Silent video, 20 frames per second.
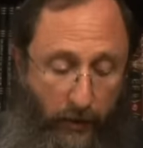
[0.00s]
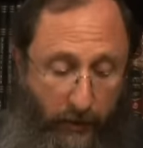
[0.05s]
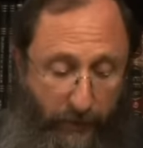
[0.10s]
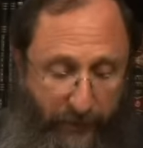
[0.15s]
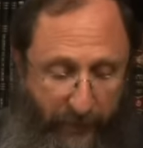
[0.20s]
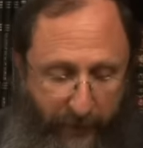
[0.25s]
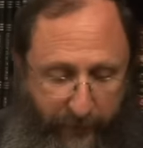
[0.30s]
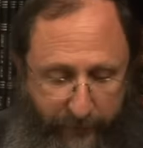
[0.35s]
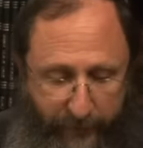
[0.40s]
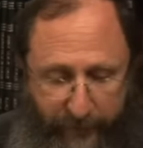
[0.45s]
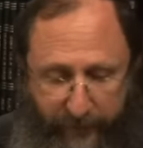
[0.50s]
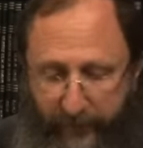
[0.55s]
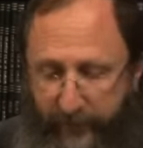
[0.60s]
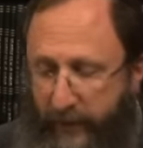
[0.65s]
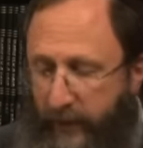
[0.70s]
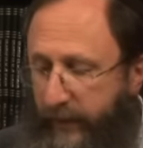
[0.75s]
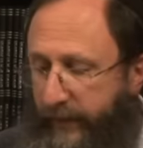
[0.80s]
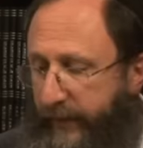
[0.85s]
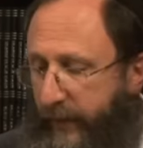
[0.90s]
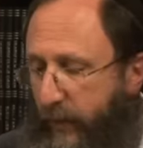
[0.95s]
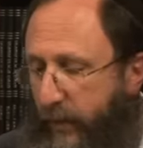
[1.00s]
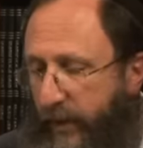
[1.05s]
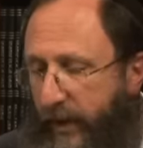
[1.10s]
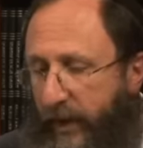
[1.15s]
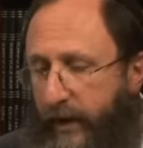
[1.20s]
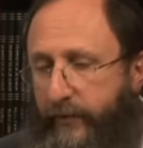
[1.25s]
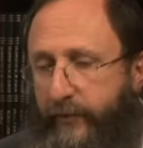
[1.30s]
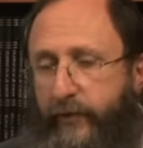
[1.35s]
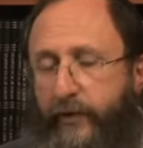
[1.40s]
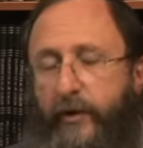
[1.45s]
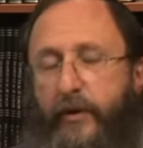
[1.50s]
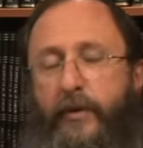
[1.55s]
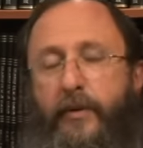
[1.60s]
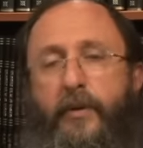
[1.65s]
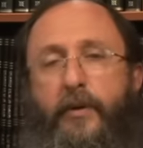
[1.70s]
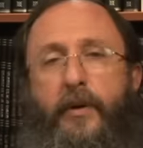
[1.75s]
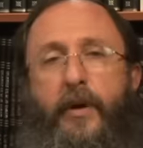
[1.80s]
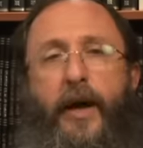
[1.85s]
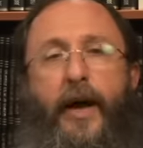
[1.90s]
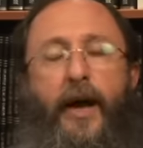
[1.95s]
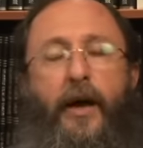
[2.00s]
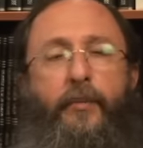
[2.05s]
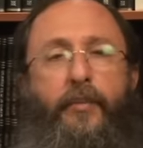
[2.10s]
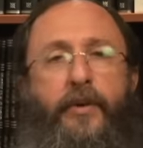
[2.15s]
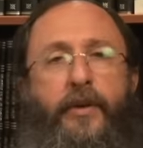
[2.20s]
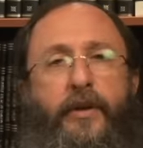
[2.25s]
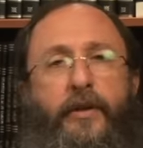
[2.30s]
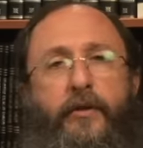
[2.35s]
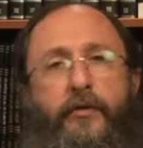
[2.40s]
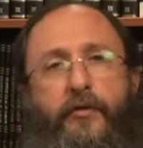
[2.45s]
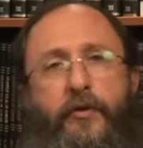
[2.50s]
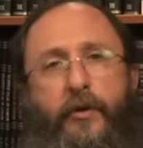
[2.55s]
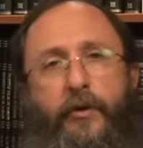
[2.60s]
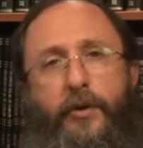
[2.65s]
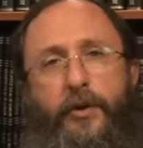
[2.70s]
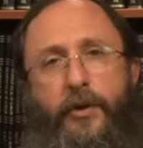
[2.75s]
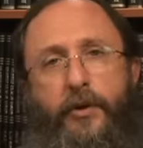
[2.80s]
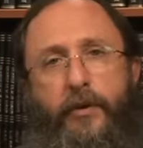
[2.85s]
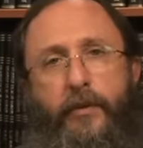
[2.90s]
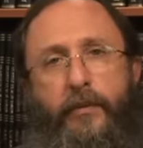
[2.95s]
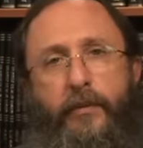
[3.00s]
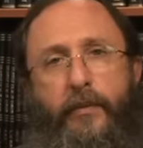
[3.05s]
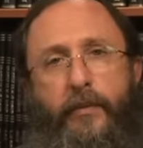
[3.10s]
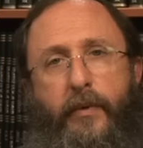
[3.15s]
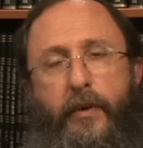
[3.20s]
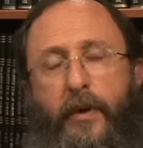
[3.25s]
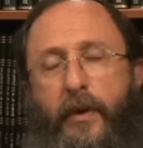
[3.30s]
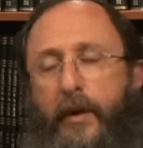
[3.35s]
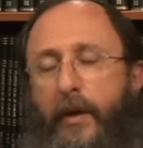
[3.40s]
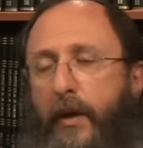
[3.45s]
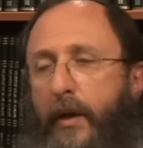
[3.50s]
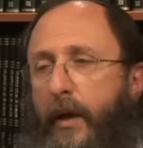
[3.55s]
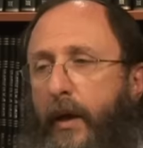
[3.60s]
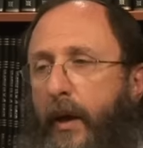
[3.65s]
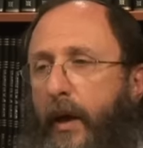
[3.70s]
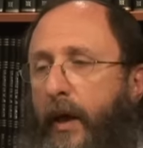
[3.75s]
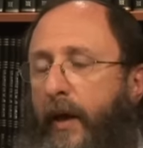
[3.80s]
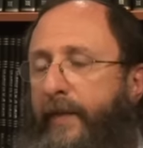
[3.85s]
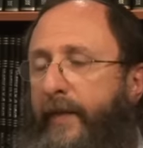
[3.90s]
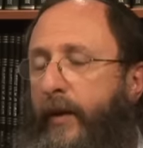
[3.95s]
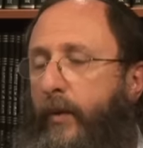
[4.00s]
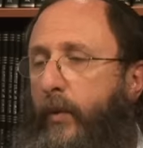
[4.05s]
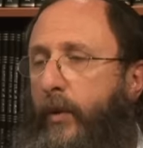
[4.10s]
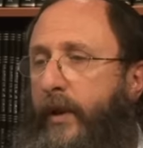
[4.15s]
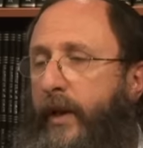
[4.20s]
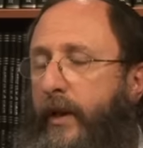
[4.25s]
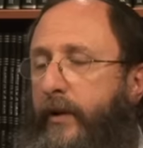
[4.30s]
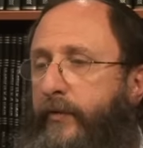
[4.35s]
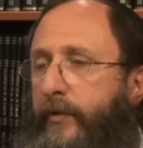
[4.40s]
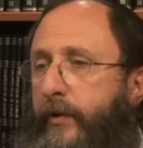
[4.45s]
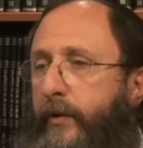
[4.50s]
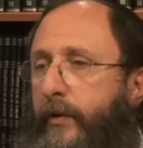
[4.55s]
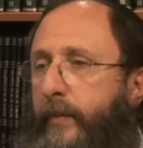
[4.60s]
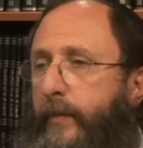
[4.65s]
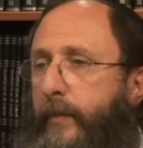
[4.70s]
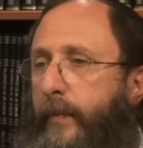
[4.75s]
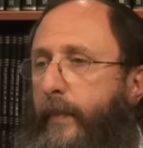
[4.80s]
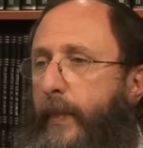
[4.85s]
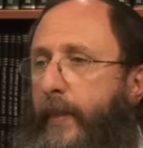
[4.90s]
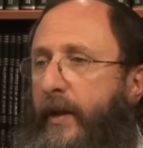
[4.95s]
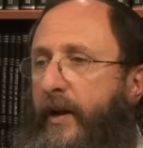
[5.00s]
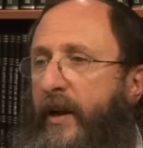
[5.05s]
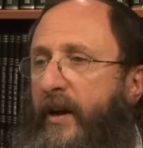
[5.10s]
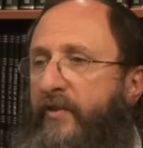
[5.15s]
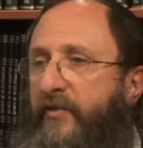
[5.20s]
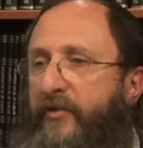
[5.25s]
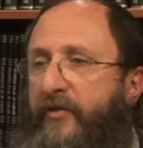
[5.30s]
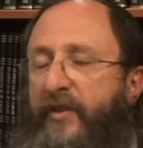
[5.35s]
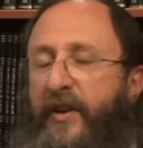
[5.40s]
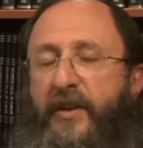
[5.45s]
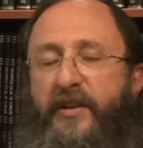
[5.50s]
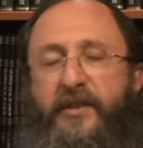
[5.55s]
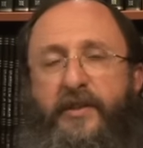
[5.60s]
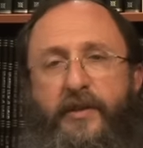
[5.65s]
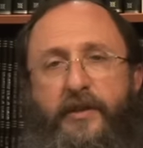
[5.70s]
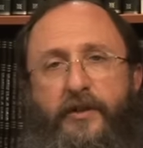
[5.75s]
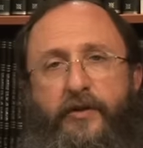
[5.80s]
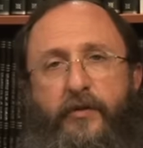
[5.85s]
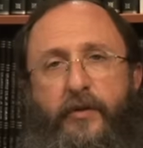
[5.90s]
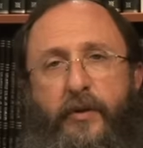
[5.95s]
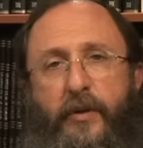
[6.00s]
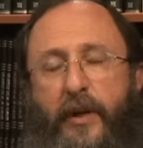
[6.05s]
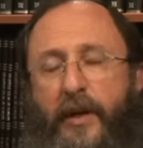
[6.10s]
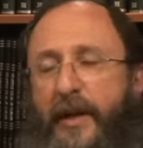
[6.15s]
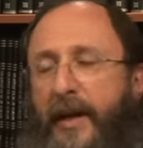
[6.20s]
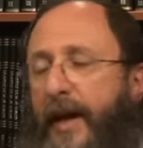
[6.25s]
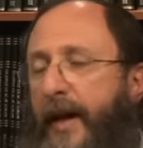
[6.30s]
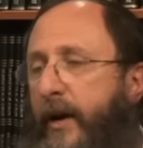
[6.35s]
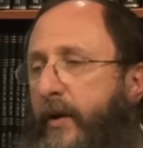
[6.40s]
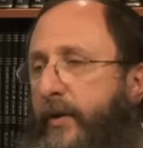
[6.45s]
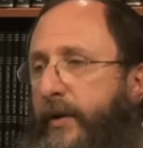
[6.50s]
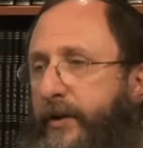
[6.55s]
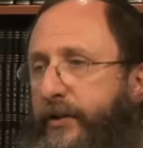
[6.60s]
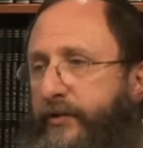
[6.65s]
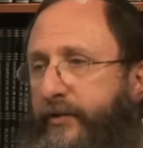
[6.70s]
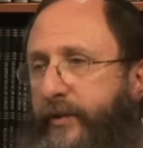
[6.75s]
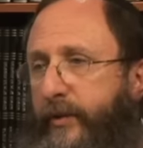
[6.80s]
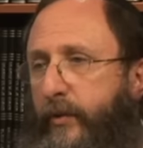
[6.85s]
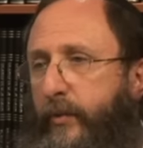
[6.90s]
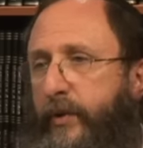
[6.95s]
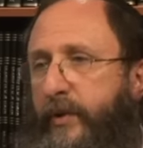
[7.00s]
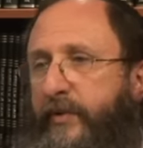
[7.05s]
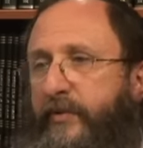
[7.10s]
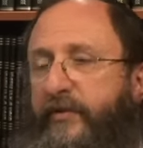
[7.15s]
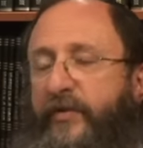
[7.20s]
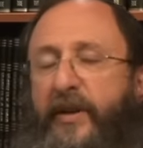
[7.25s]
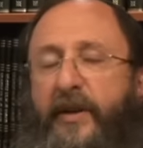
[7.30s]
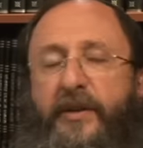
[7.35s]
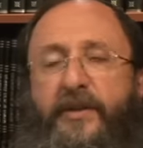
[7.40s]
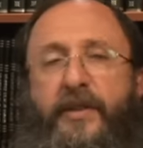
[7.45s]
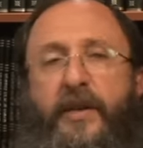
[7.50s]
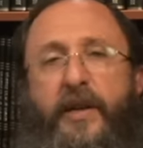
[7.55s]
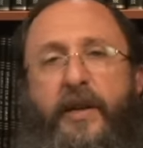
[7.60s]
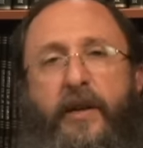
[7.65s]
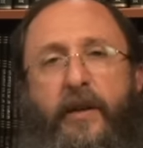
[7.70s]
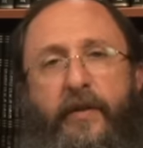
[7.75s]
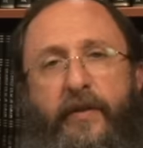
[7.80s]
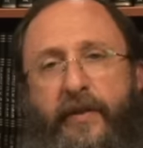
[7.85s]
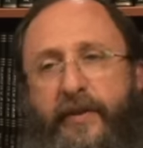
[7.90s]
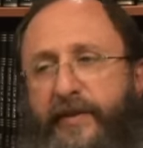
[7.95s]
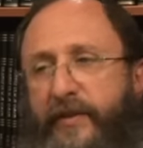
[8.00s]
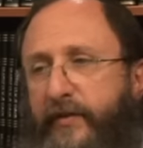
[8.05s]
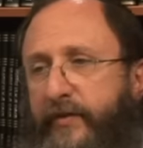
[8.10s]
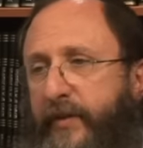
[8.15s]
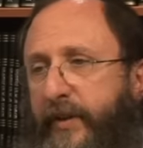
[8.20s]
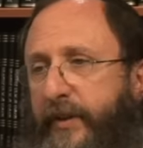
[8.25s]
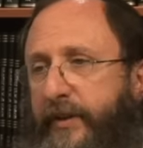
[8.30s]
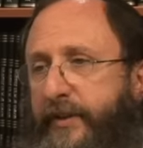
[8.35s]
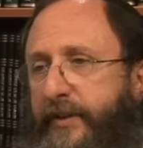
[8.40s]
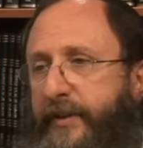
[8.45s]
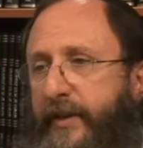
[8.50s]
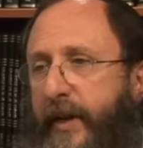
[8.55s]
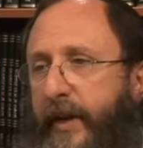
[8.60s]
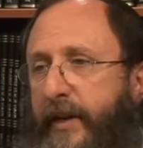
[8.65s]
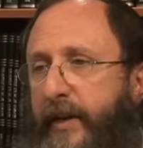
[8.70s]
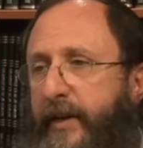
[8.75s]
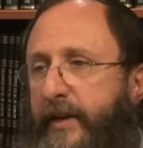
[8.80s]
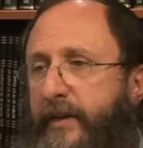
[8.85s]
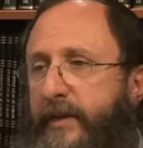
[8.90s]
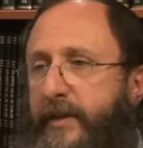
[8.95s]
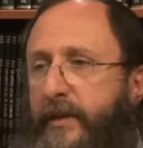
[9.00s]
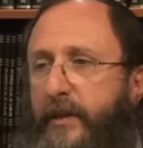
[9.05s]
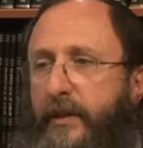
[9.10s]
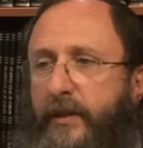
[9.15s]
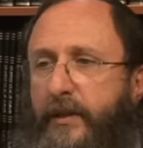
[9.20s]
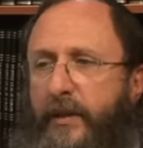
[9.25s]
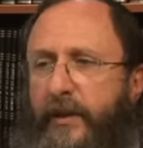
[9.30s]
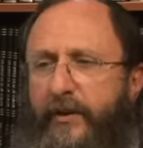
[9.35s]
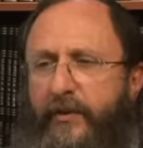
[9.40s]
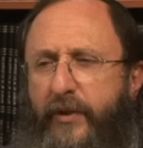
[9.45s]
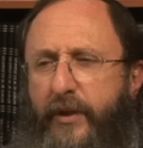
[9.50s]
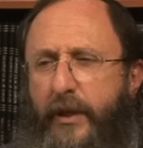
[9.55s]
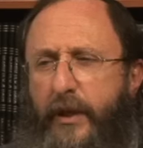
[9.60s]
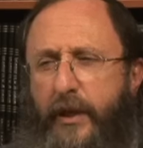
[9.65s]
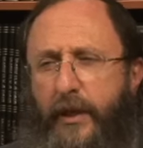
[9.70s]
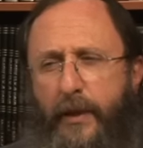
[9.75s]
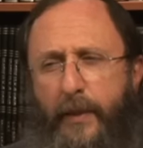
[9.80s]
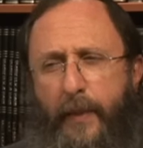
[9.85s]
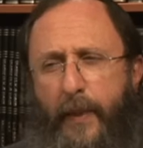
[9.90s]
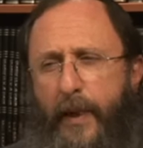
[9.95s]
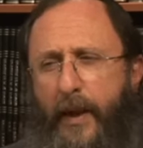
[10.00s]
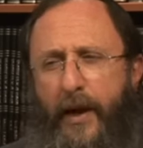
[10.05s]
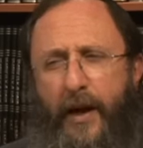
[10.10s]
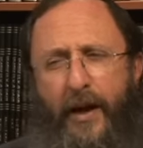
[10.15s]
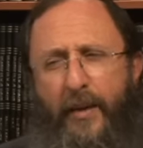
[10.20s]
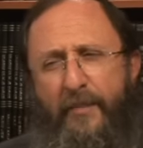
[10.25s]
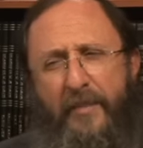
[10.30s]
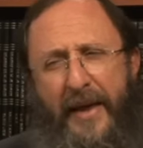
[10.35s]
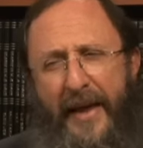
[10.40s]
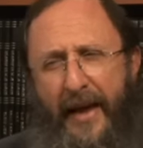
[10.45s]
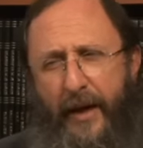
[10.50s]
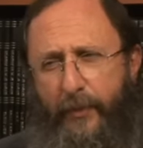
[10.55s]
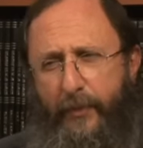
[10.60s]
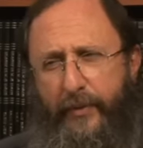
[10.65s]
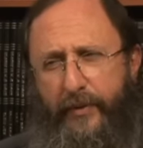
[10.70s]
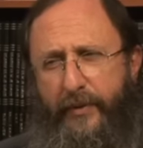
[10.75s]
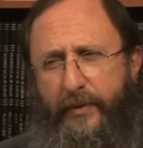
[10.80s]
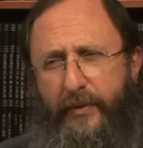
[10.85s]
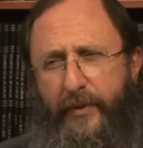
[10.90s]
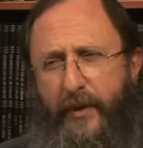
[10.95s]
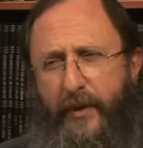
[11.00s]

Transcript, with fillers: of everything that will ever happen in the future, and that will ever affect Israel, and how Israel will affect these events. And it is literally a map.